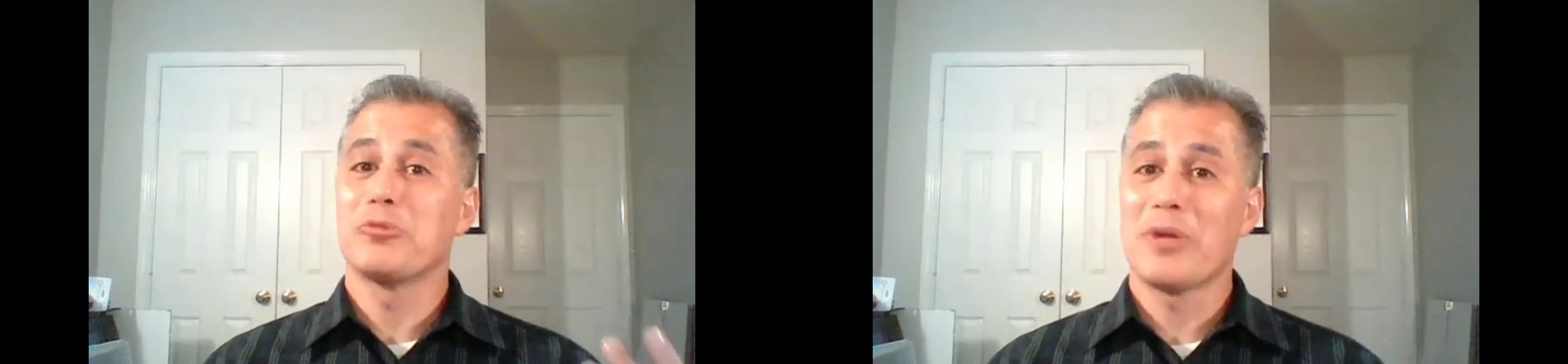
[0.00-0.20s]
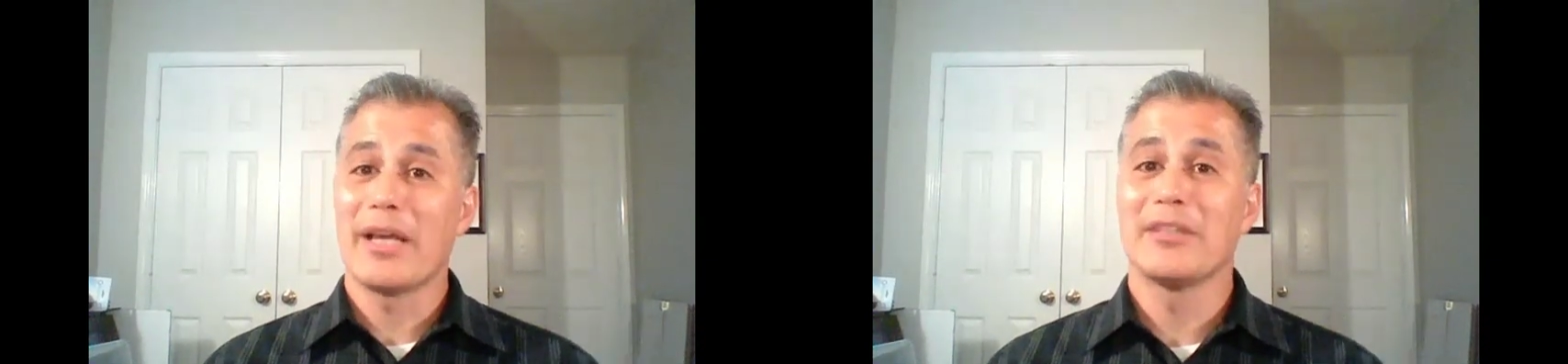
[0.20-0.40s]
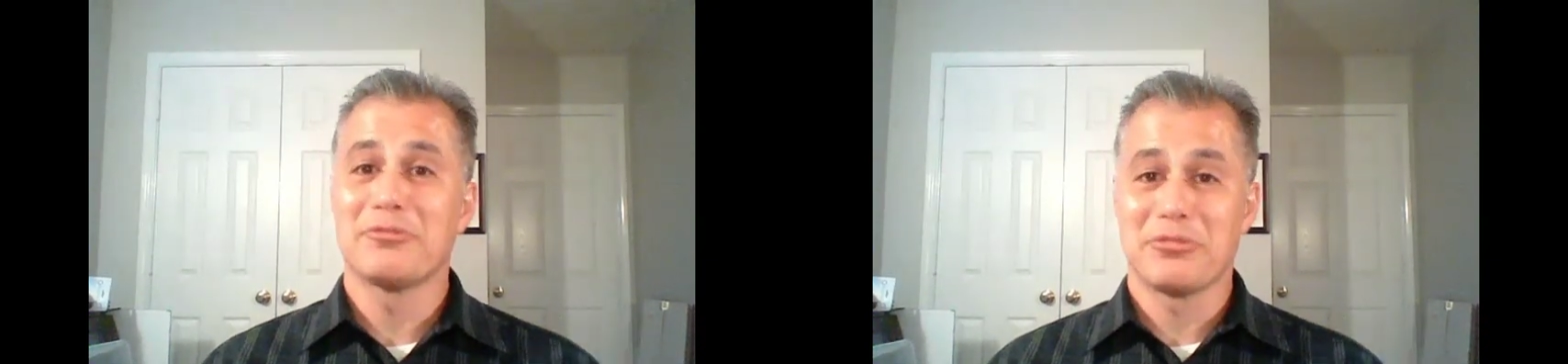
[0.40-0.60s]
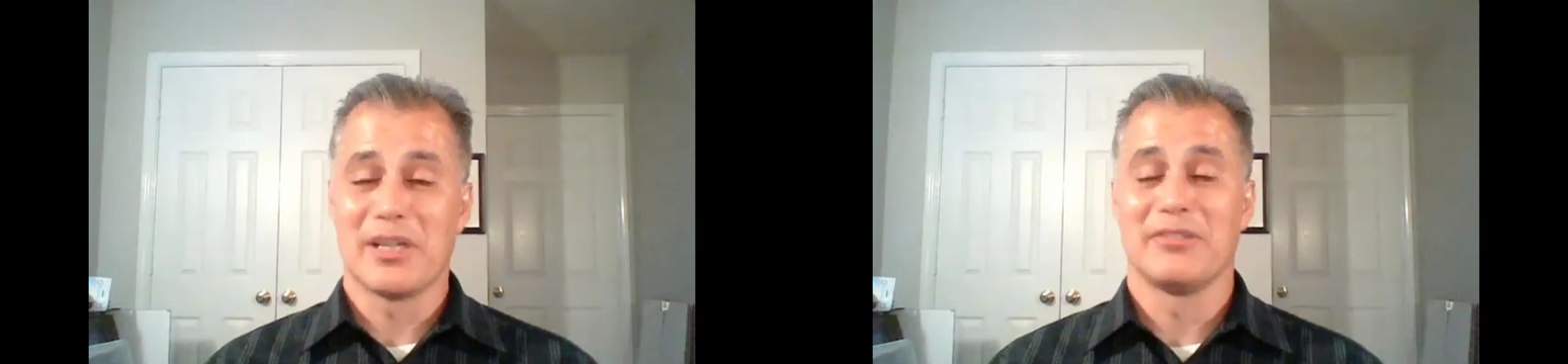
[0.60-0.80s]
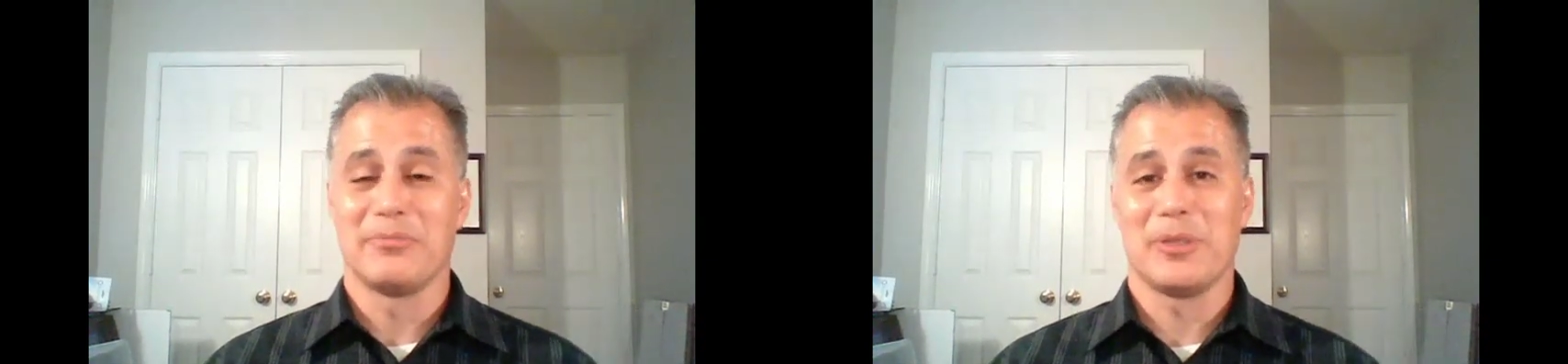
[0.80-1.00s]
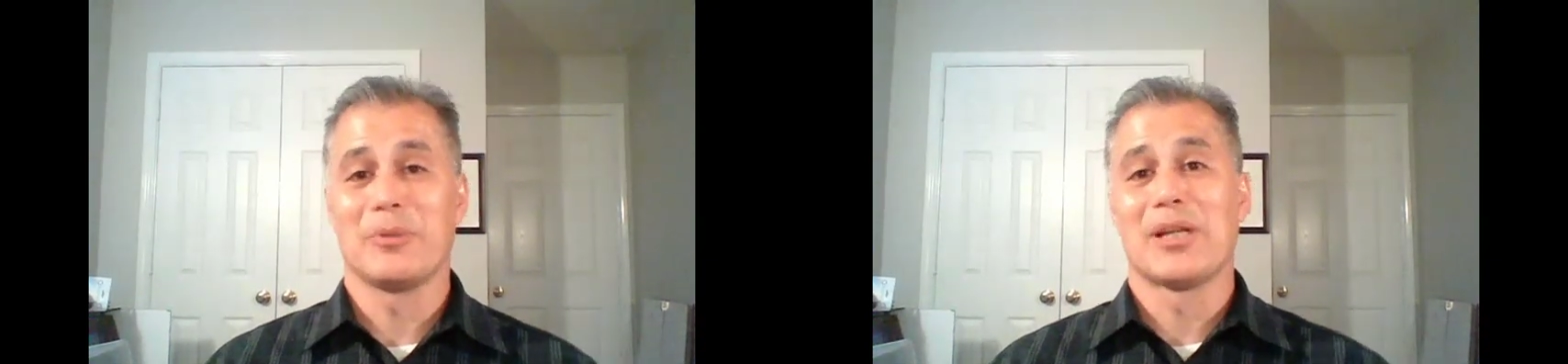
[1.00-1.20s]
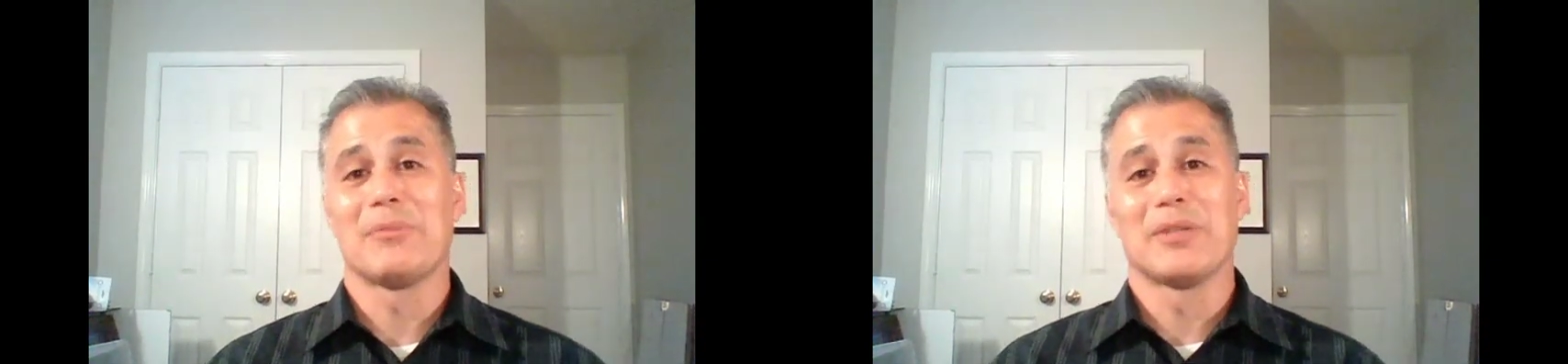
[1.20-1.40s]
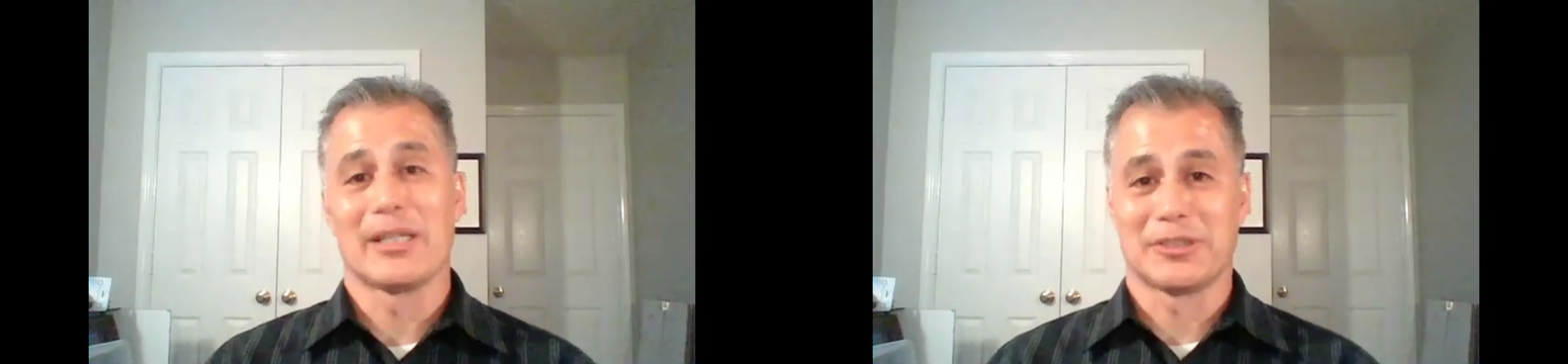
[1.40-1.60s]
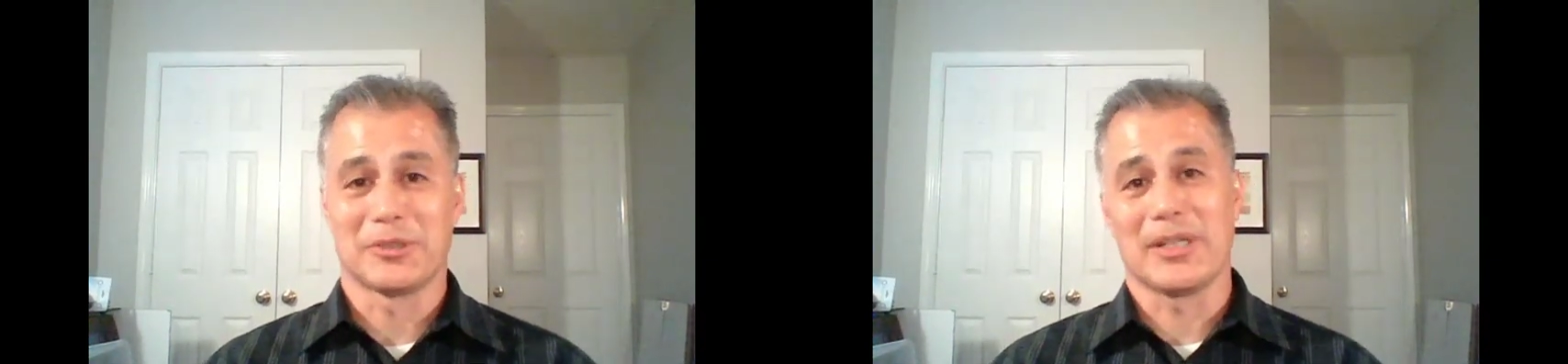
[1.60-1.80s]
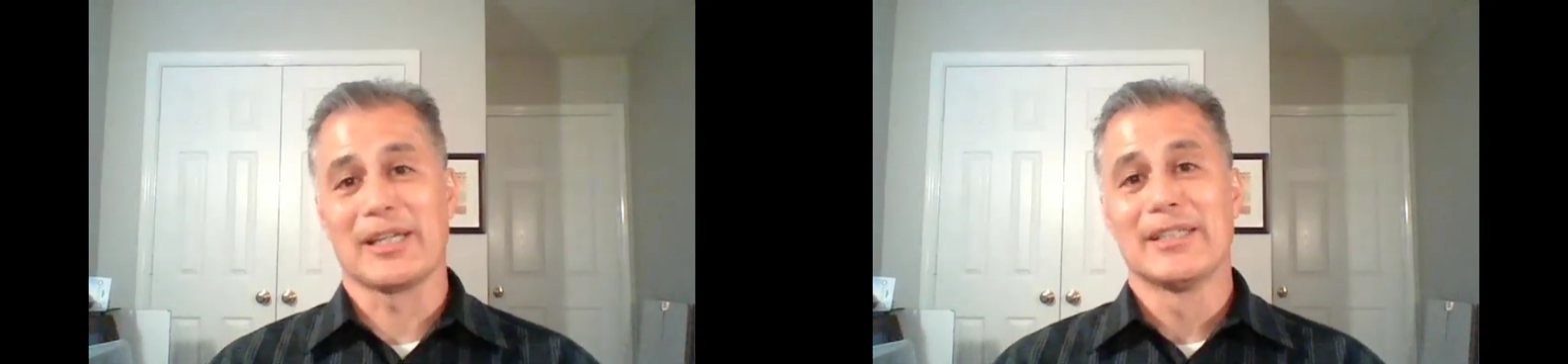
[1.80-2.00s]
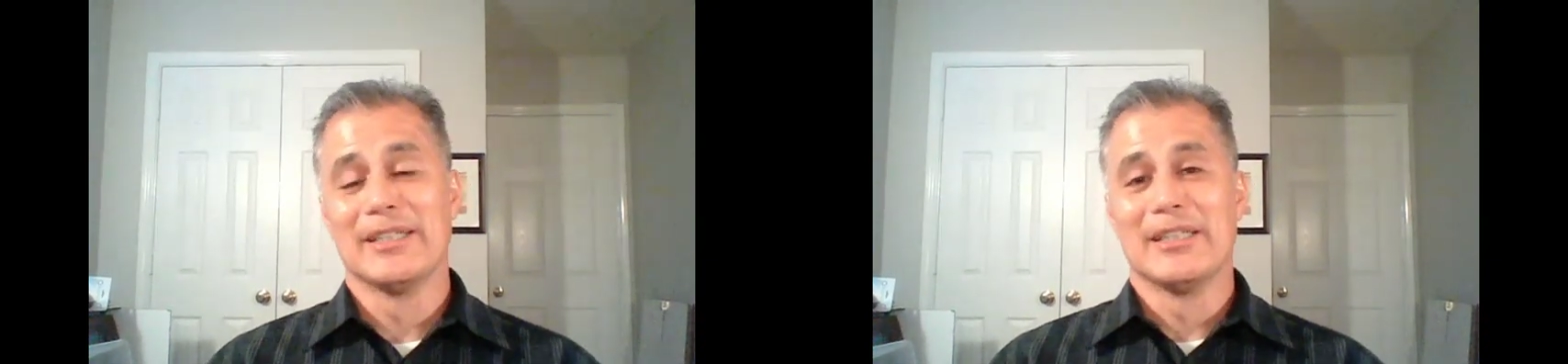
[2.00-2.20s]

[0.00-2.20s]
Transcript: right in front of me when I'm lecturing.